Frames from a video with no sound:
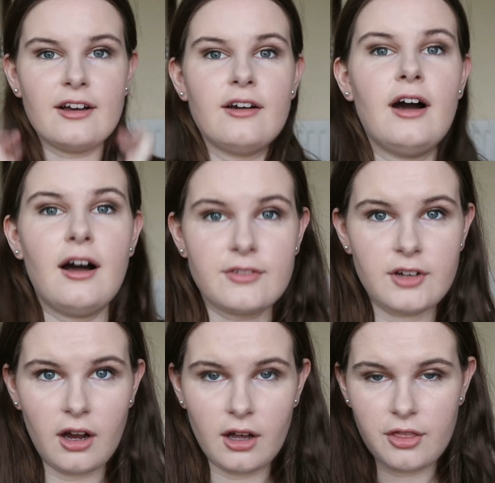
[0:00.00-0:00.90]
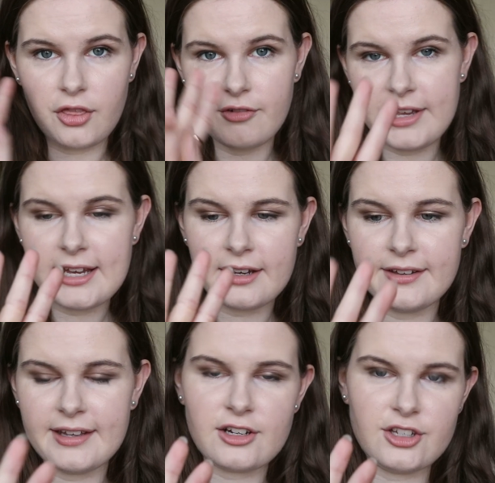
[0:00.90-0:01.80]
so I've got three kind
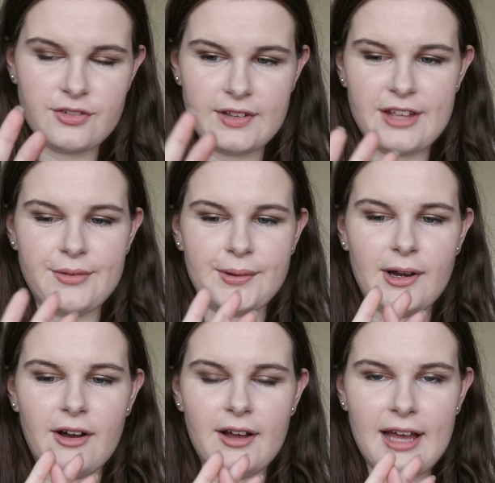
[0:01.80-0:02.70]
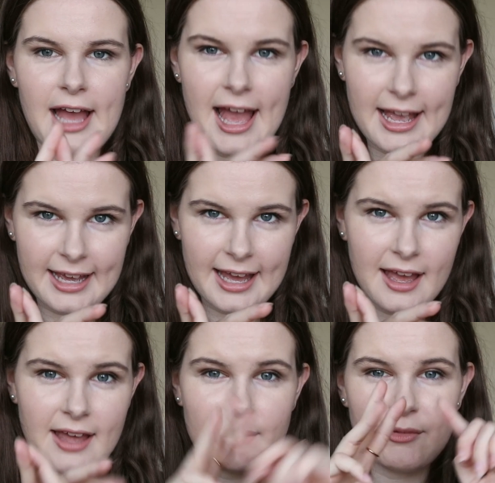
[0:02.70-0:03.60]
of sections for this. We've got hair
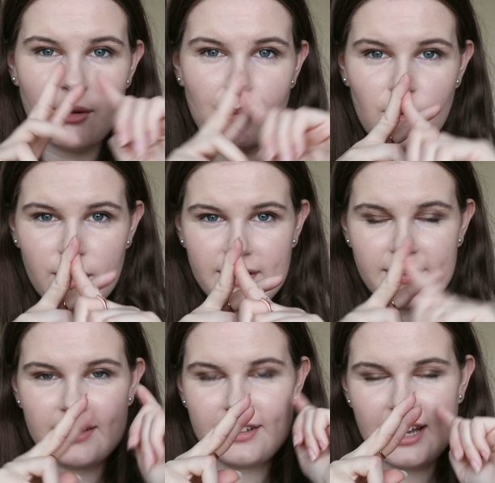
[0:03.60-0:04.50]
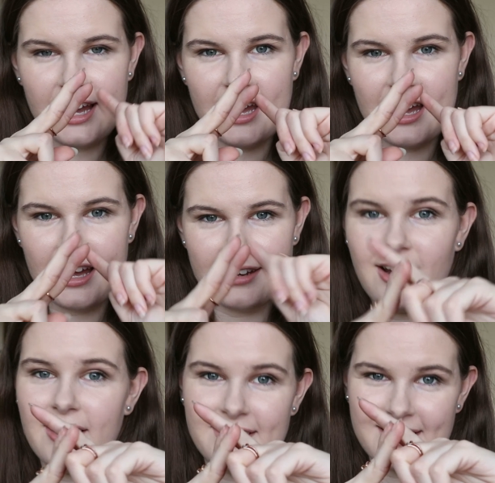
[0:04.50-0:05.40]
care, and then we've got morning skincare and
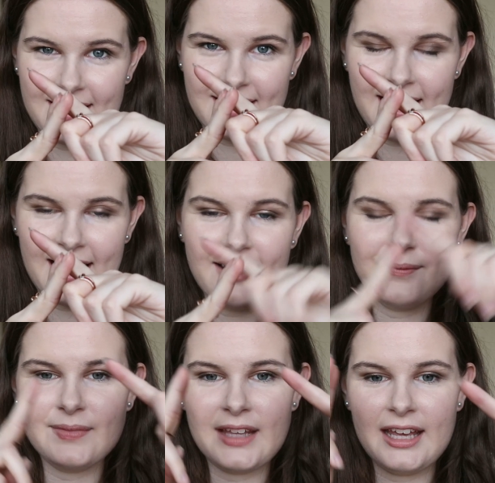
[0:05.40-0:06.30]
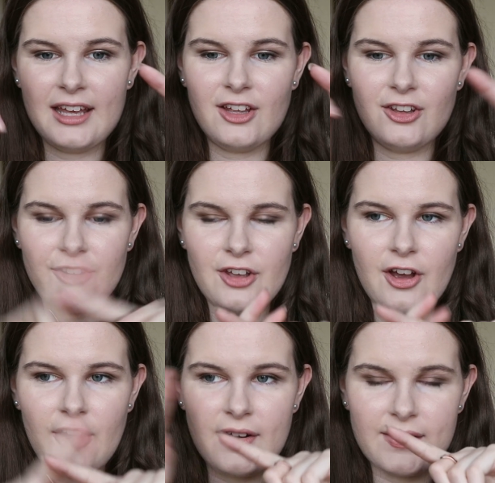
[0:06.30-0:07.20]
night skincare. So
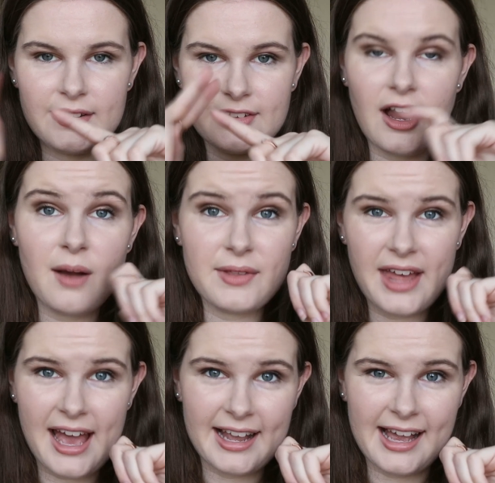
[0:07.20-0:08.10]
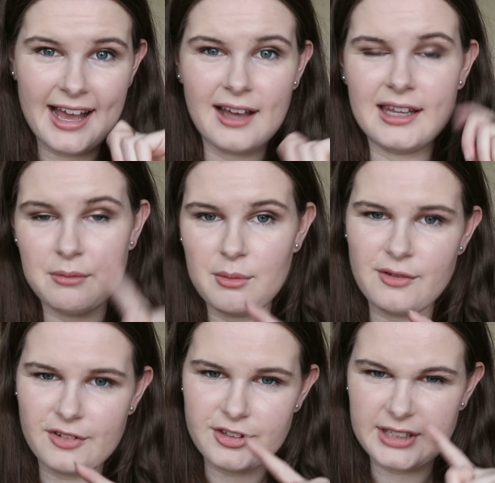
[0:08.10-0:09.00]
I'm going to start with hair care and then we'll
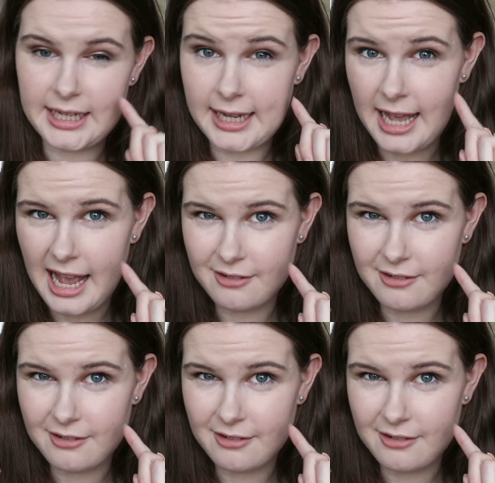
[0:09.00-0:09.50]
move on to skincare